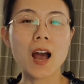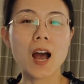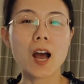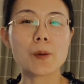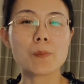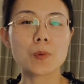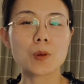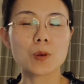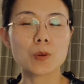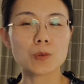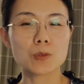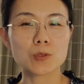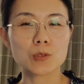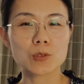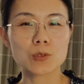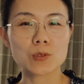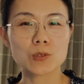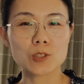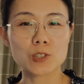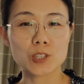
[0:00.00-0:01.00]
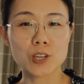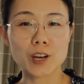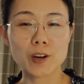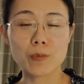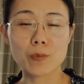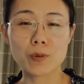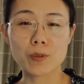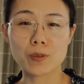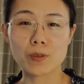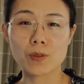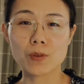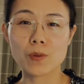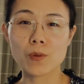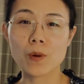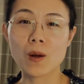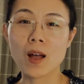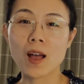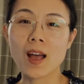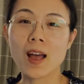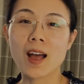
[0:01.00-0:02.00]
I'm going to share with you